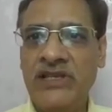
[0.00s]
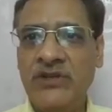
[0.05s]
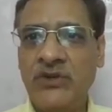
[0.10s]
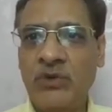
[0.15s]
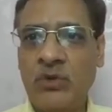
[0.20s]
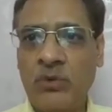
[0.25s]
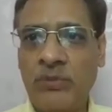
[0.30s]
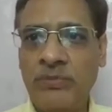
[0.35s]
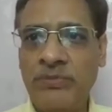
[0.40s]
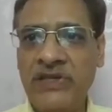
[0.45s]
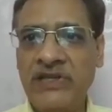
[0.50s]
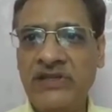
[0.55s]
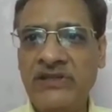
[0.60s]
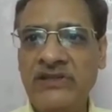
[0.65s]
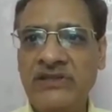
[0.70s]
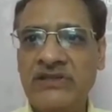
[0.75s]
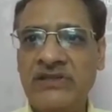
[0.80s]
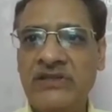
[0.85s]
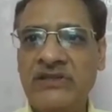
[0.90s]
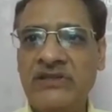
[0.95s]
the
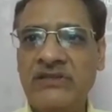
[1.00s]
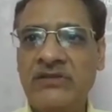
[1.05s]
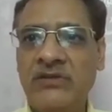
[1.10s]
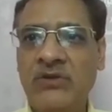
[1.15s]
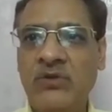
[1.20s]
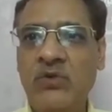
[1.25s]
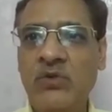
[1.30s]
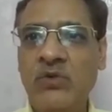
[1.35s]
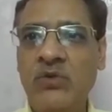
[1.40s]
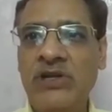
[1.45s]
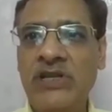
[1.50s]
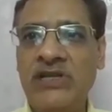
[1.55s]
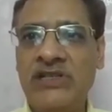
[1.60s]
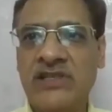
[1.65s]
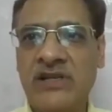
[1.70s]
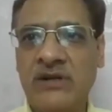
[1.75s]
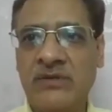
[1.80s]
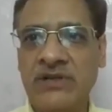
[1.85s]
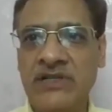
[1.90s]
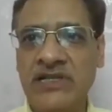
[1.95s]
Europeans who
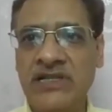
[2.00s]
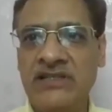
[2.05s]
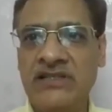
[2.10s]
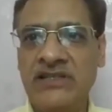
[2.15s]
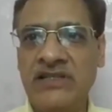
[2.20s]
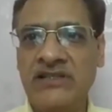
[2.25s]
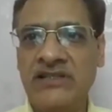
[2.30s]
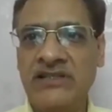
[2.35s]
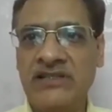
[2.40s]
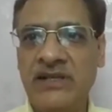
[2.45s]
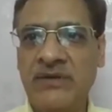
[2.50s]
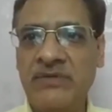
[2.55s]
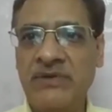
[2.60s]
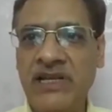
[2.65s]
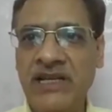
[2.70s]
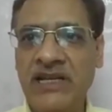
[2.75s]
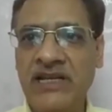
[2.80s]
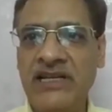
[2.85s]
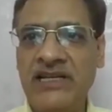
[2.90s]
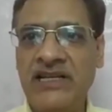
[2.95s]
discovered it in
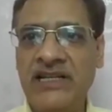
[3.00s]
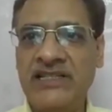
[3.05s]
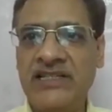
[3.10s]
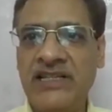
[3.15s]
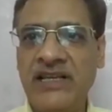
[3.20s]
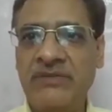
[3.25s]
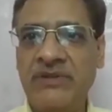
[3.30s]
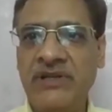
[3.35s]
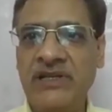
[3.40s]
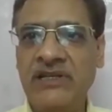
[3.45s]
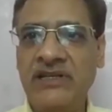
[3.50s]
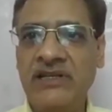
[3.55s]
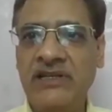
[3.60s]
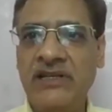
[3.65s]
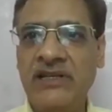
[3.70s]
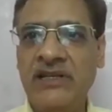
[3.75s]
1787